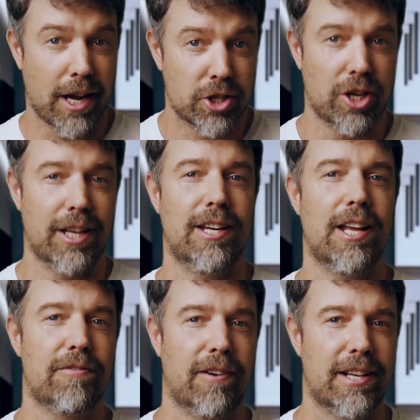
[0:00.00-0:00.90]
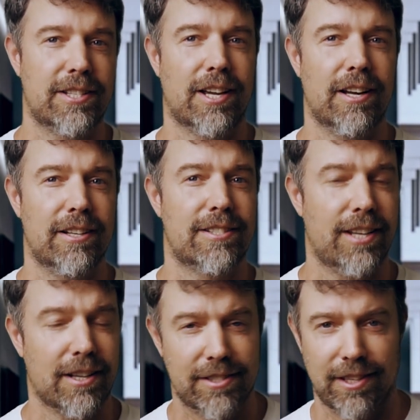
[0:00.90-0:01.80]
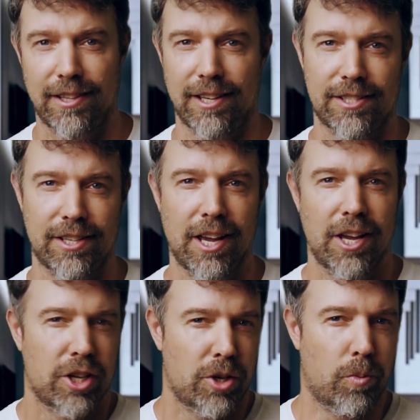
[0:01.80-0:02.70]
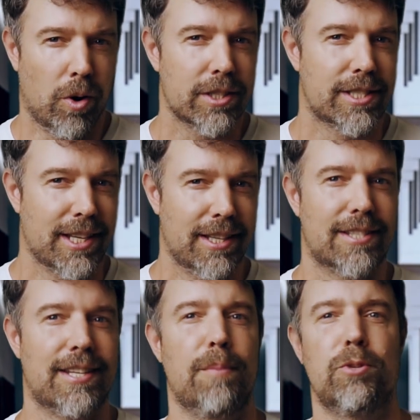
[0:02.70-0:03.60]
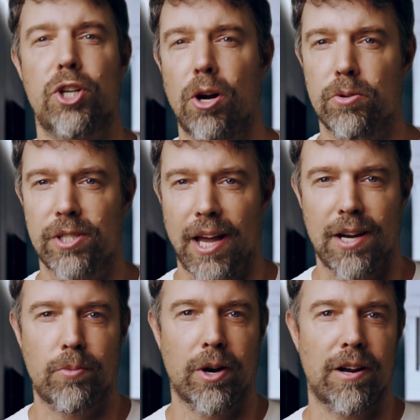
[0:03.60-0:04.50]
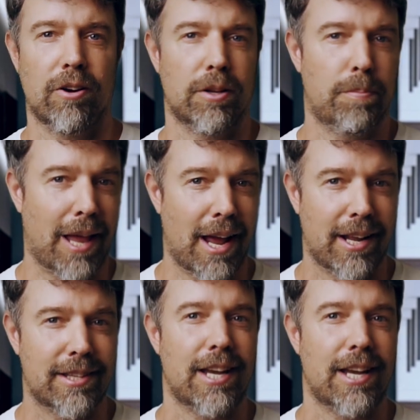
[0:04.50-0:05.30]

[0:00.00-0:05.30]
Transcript: Actually, Netflix kind of sucks in this. You won't see the same shows anywhere on the planet